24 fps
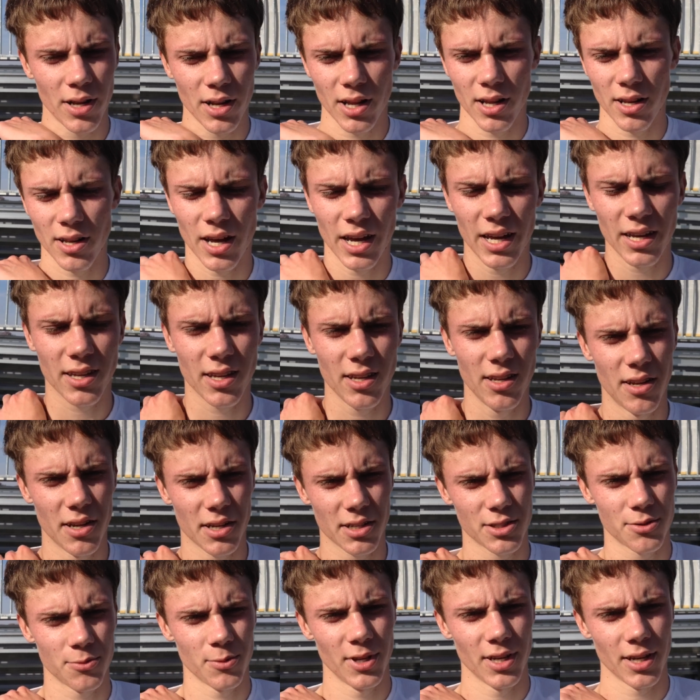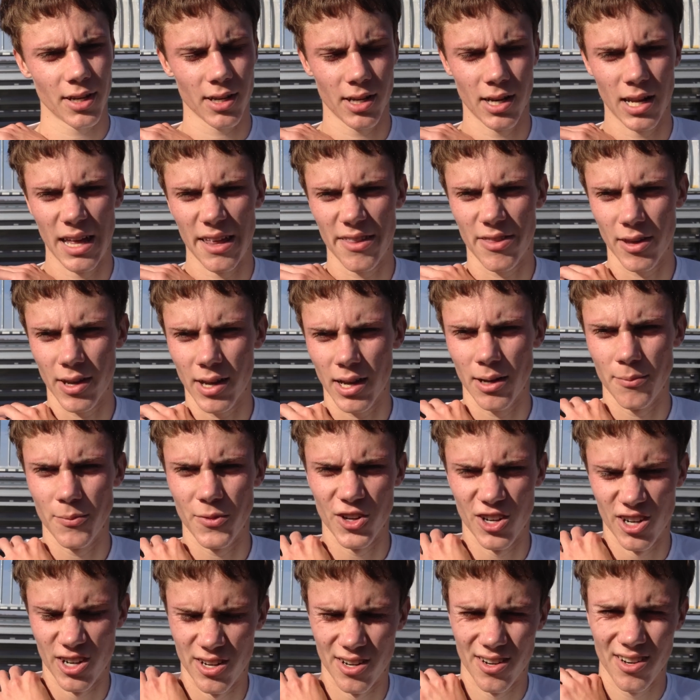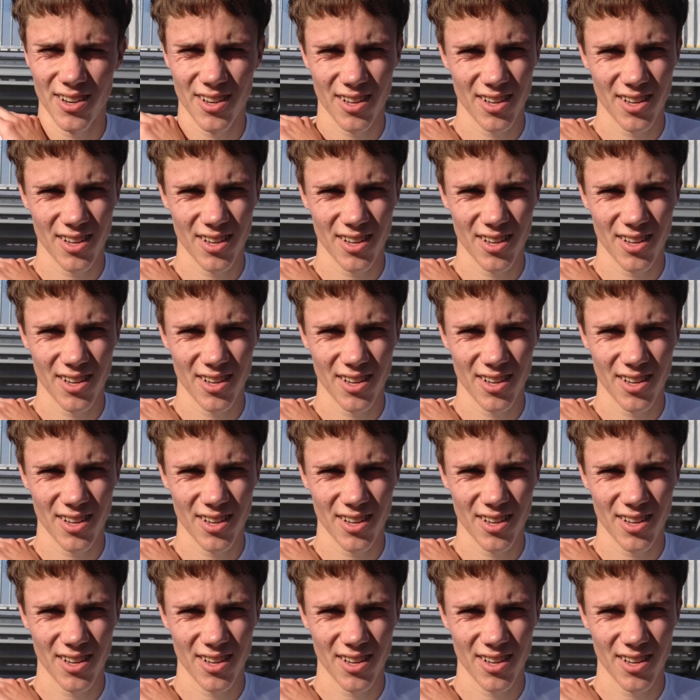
I'm at Nike next week, and I think I'm done.